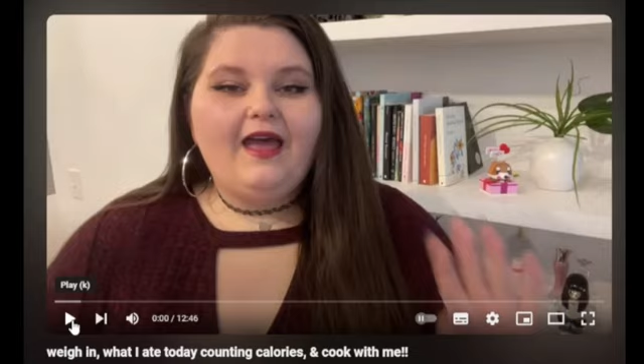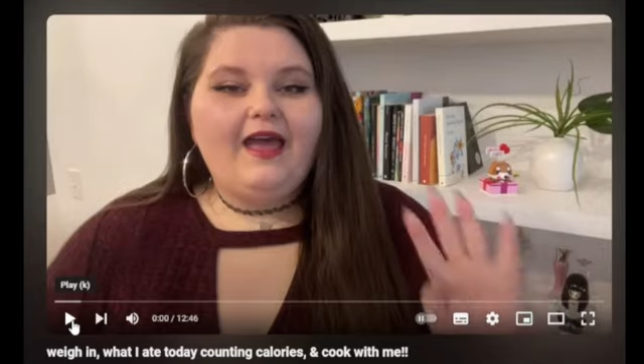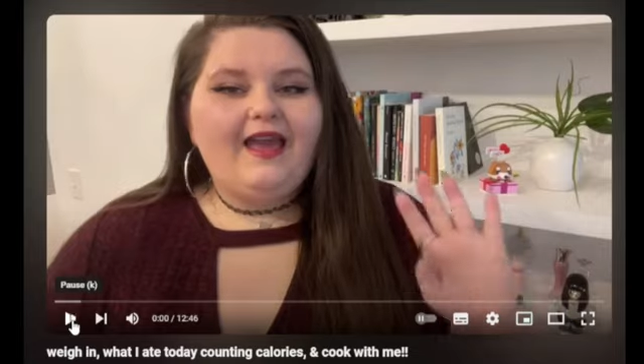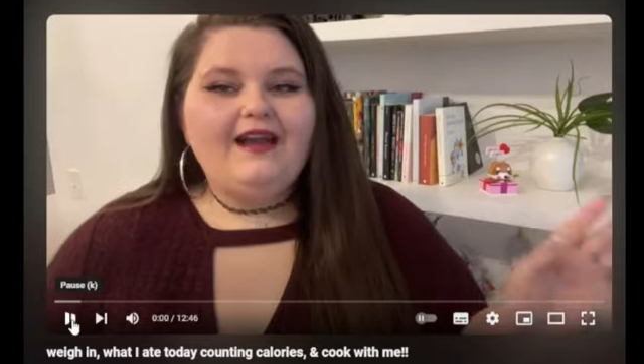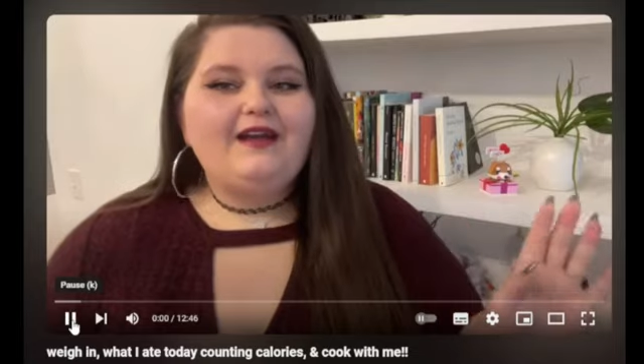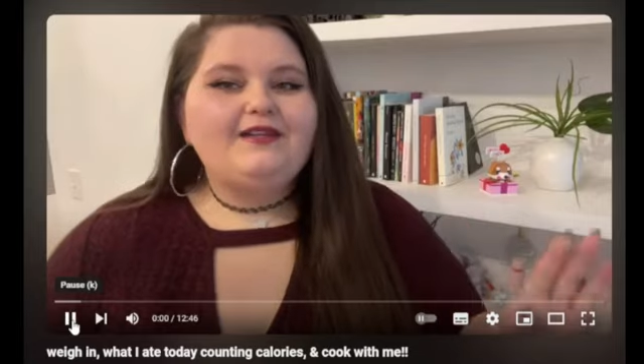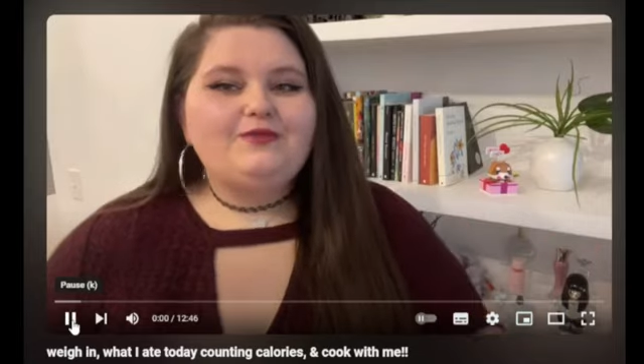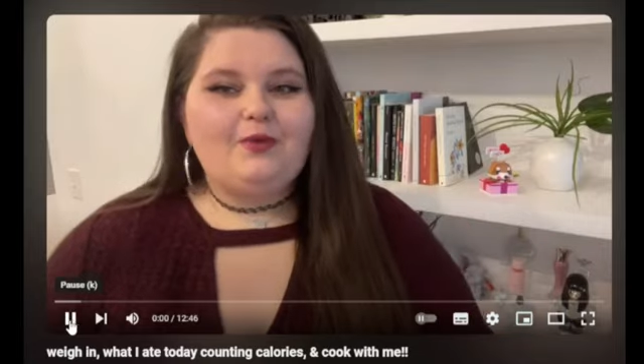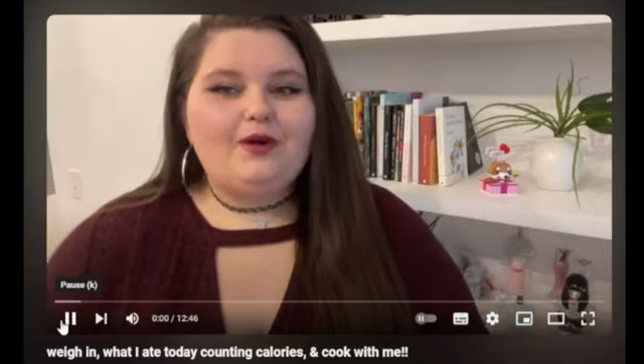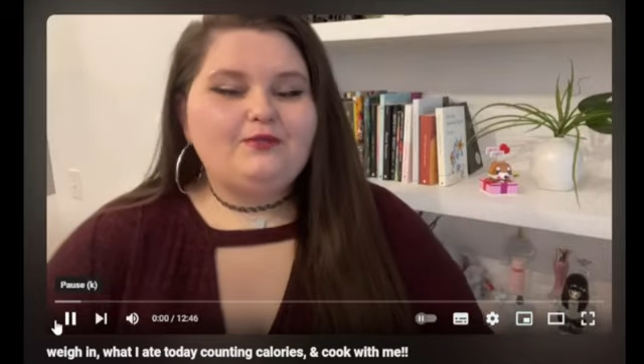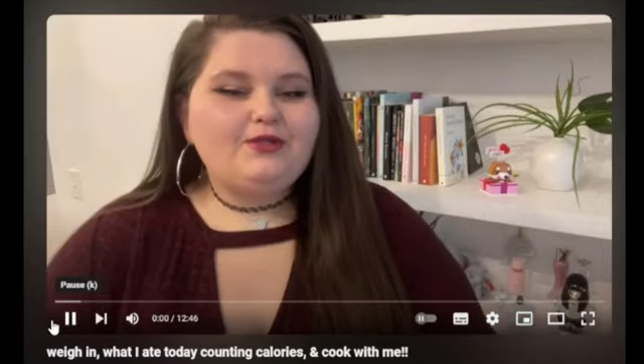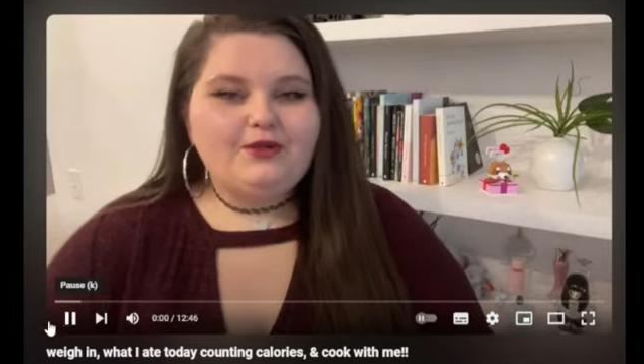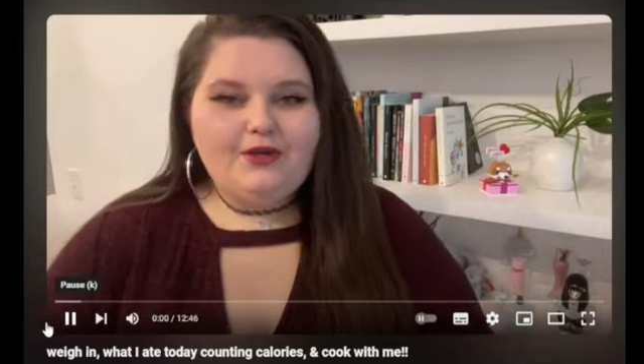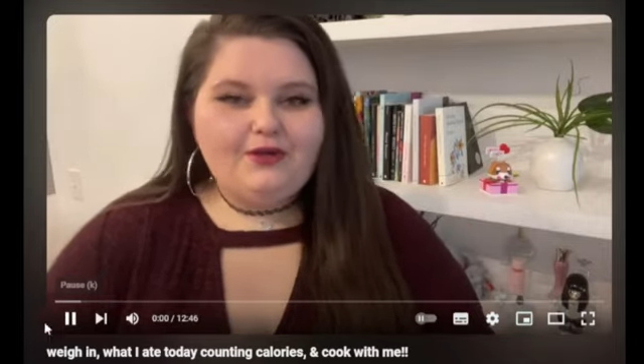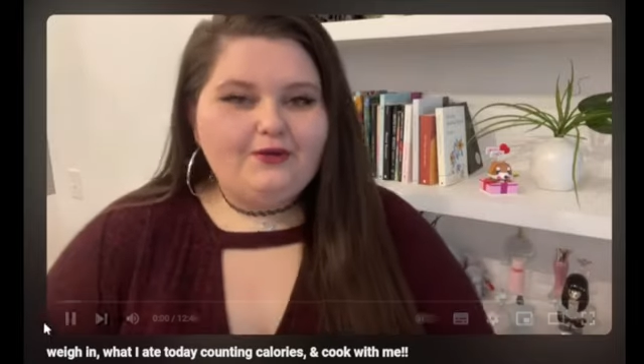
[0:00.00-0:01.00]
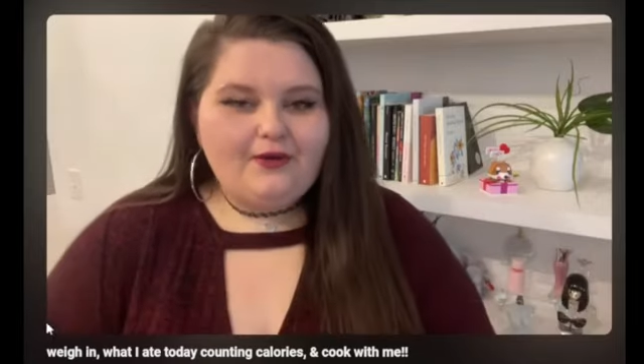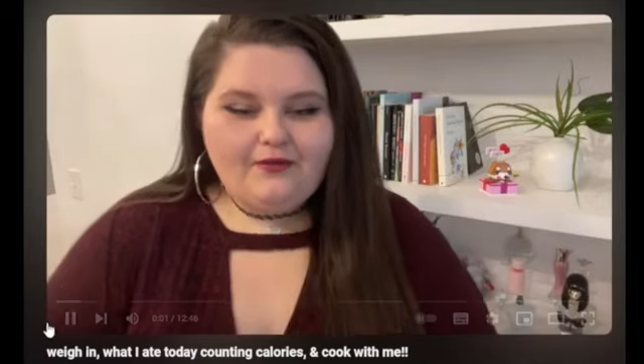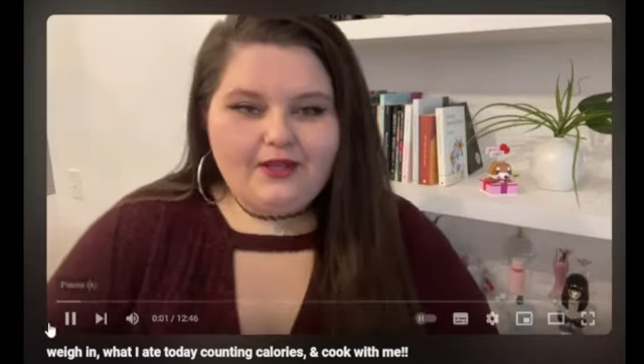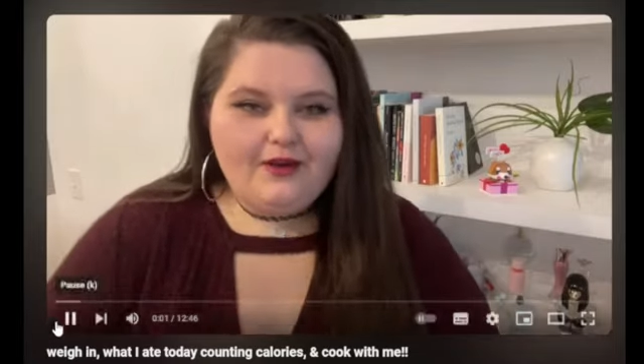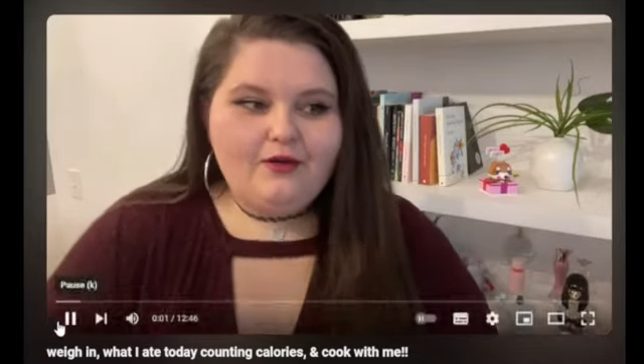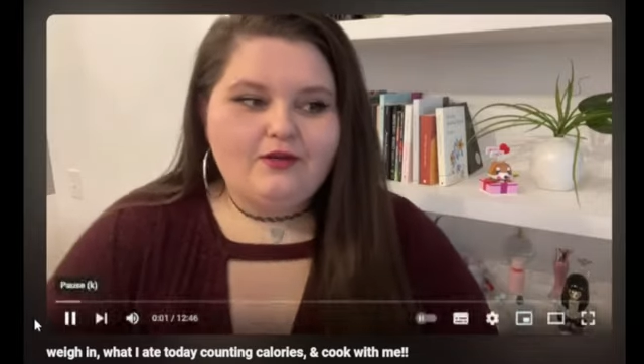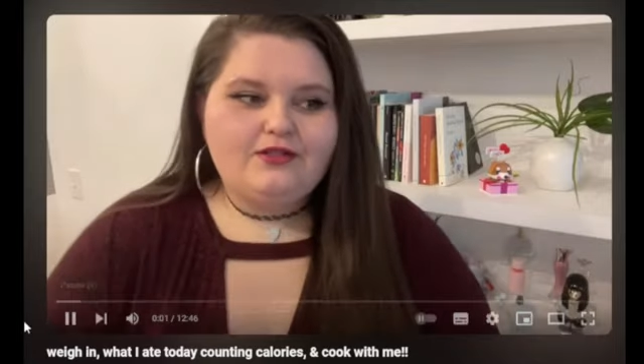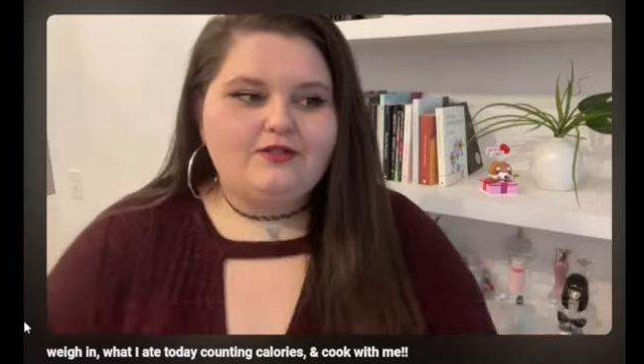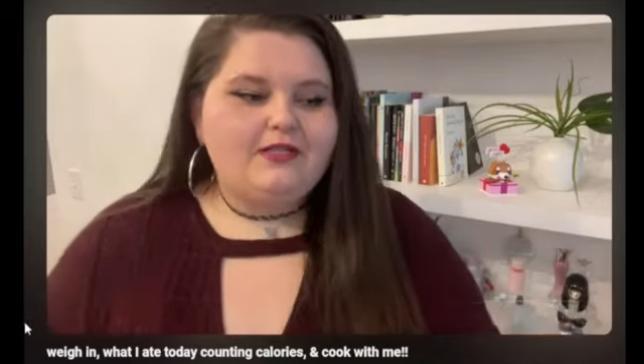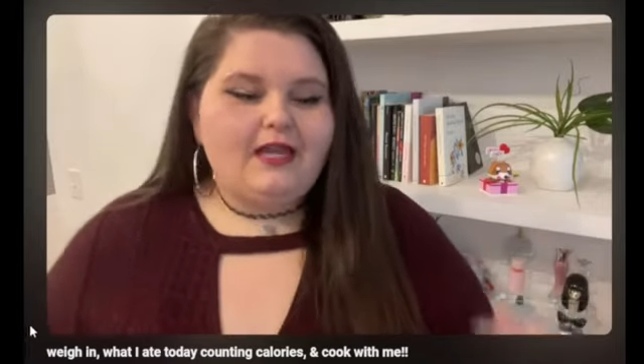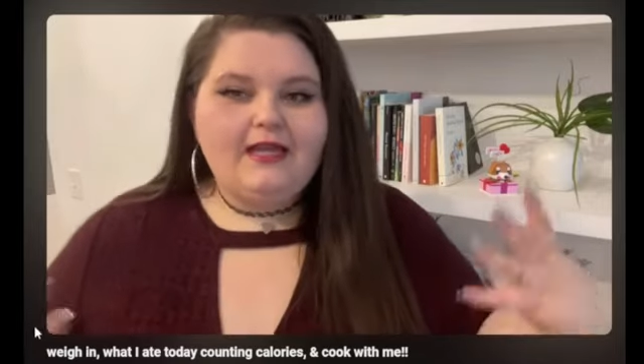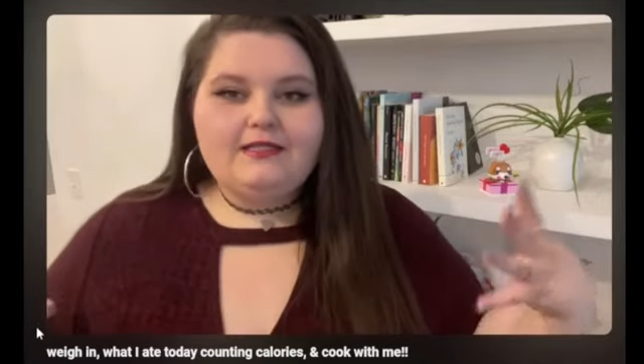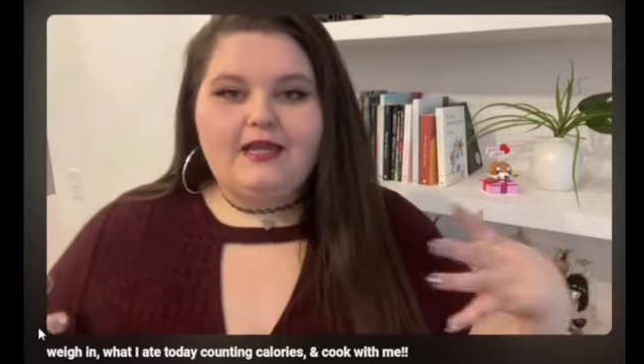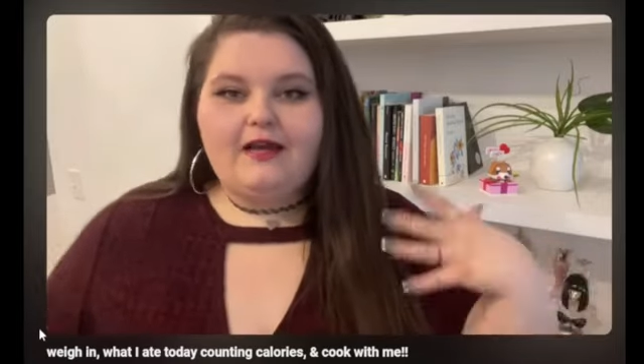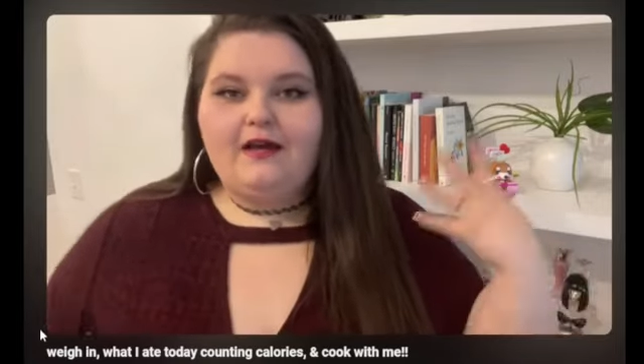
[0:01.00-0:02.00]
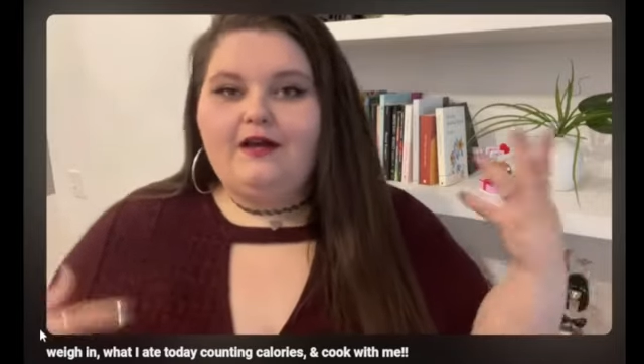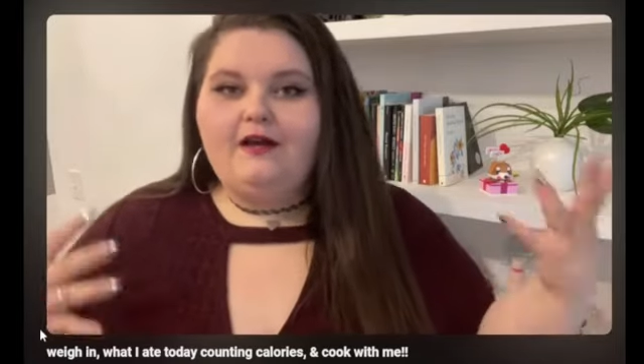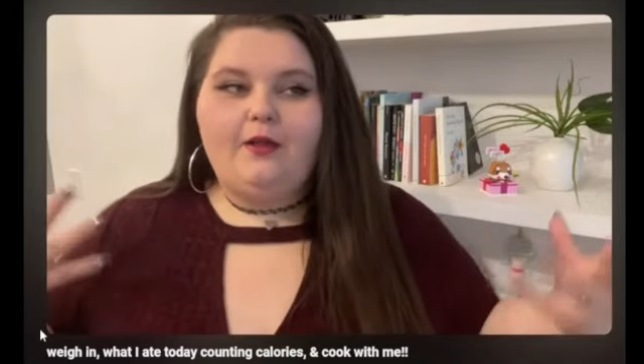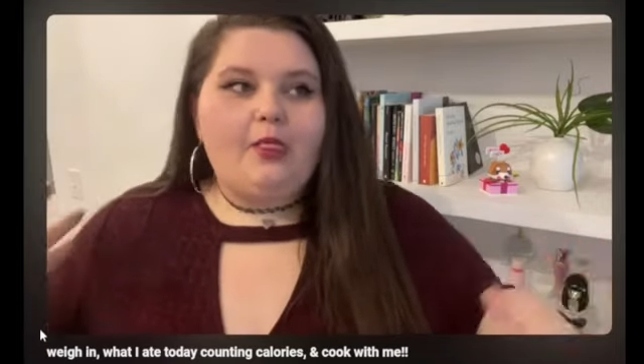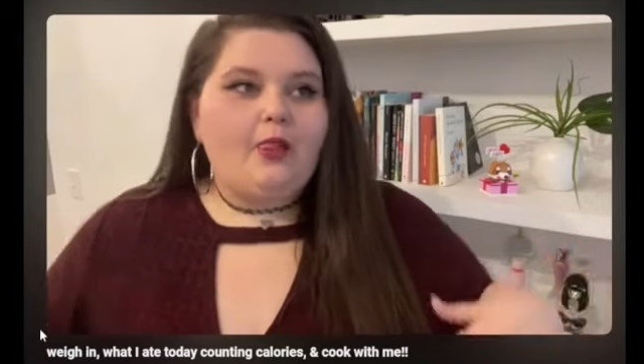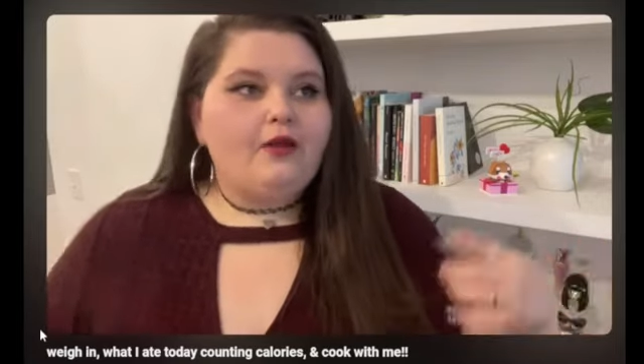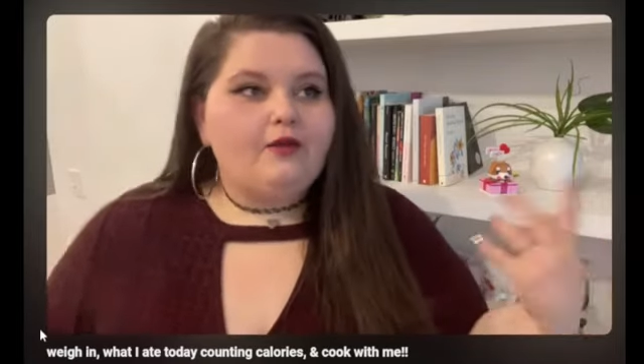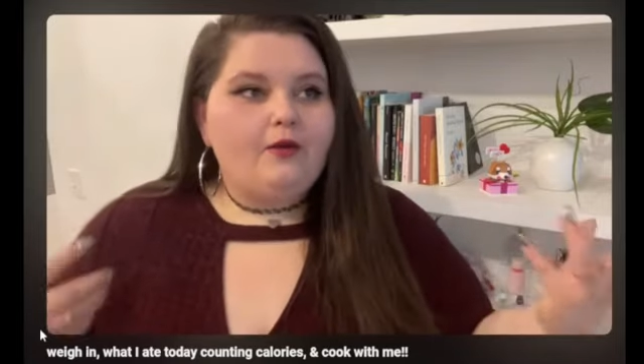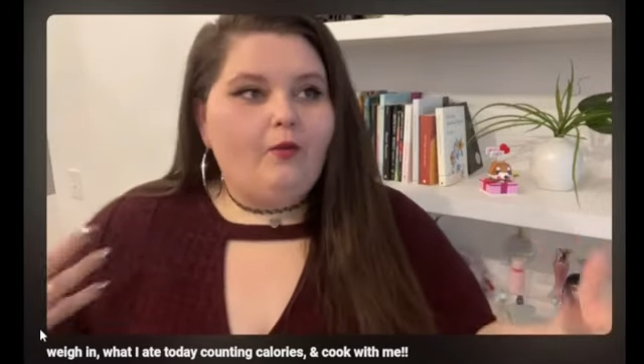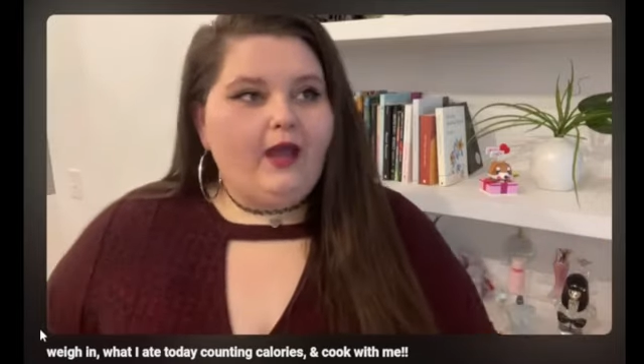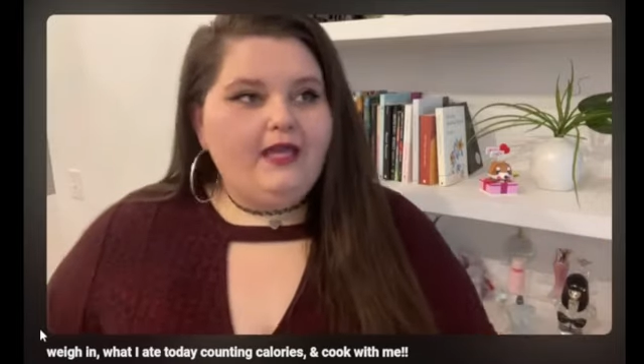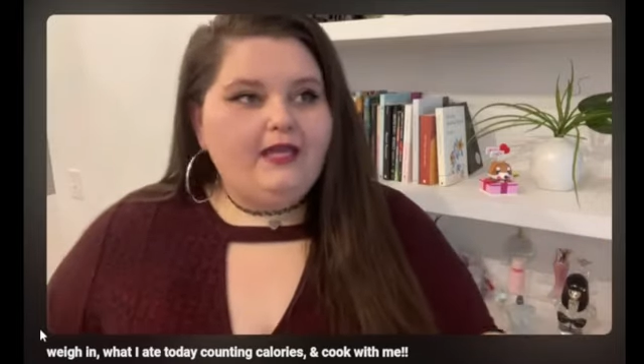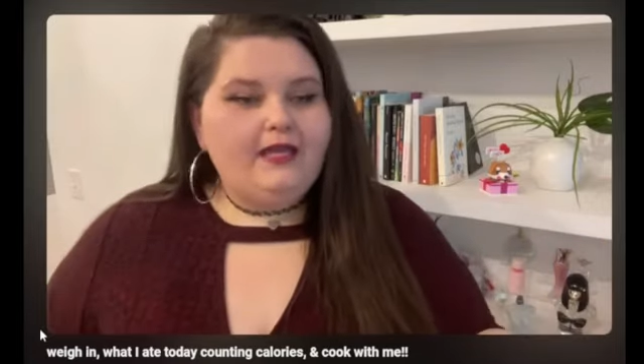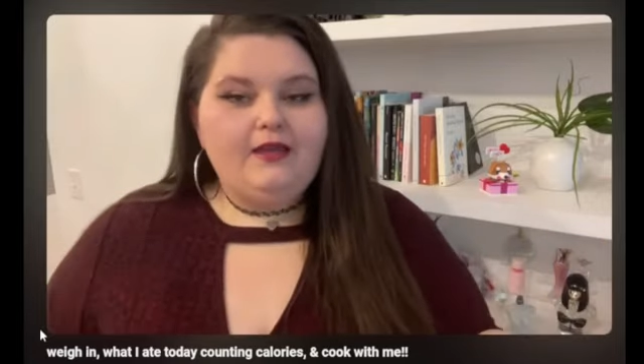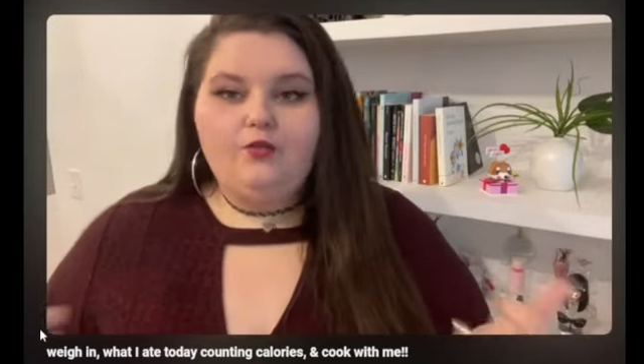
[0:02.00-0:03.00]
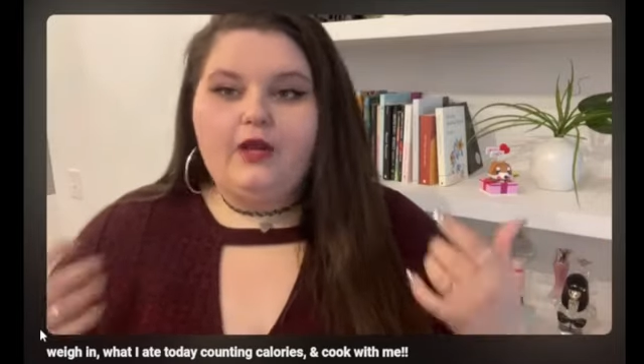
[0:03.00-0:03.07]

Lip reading: Hey guys, welcome to a new video. So today is like a weigh-in,